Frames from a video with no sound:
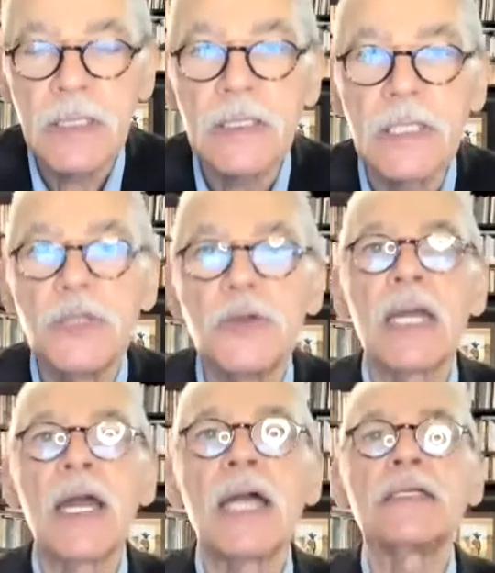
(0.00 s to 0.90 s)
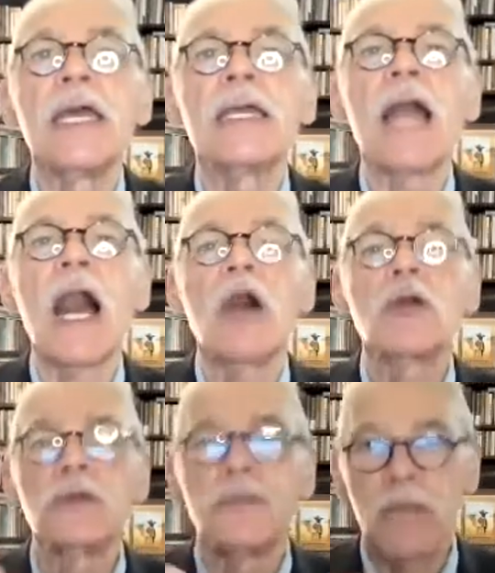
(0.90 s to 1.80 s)
That you cannot take out
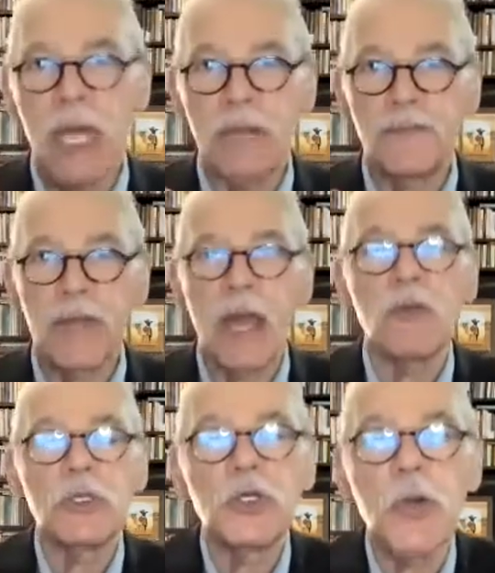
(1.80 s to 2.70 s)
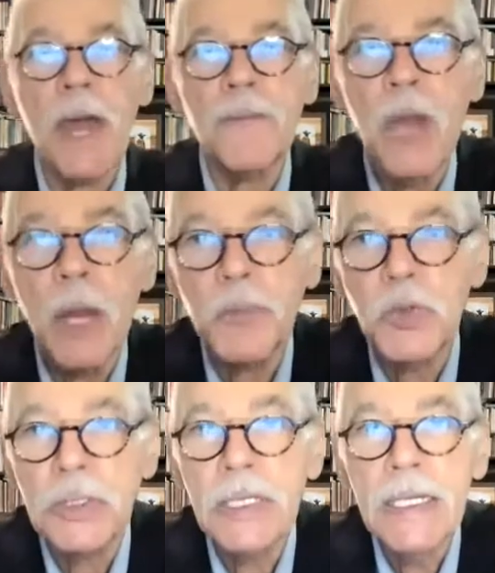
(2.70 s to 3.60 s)
of life that which you have not
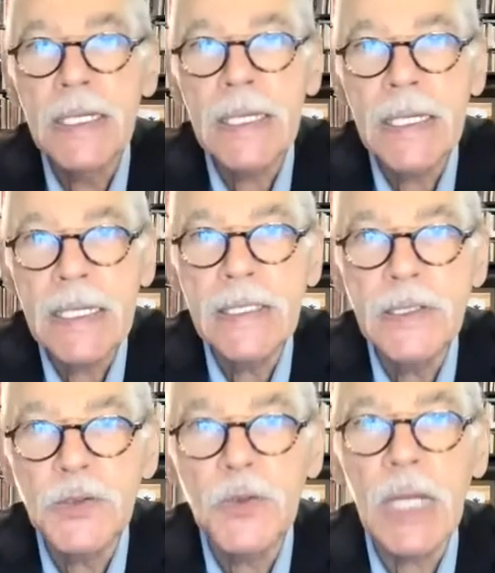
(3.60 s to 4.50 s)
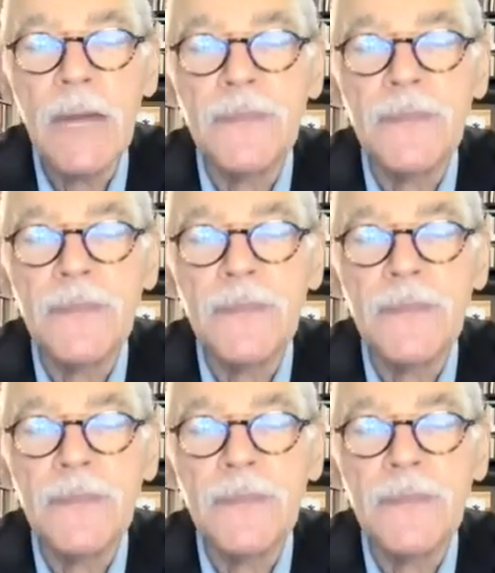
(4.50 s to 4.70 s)
put into life.